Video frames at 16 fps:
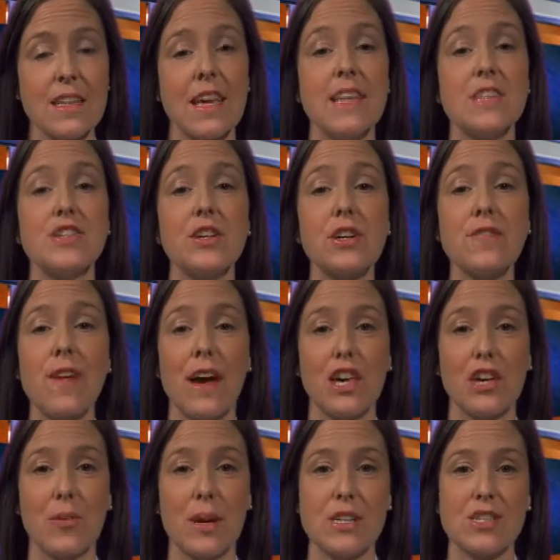as your
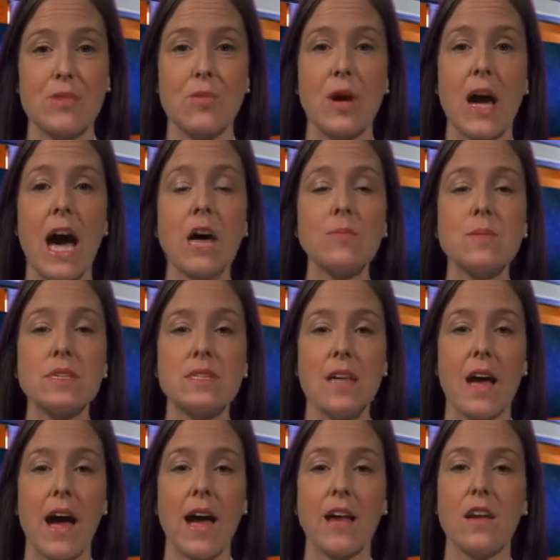evaluation will help
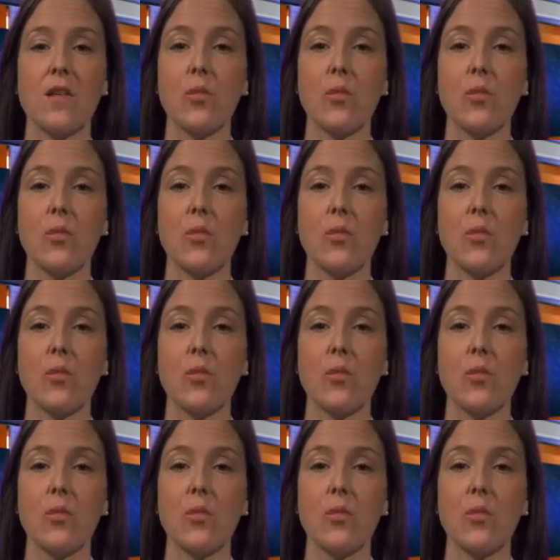decide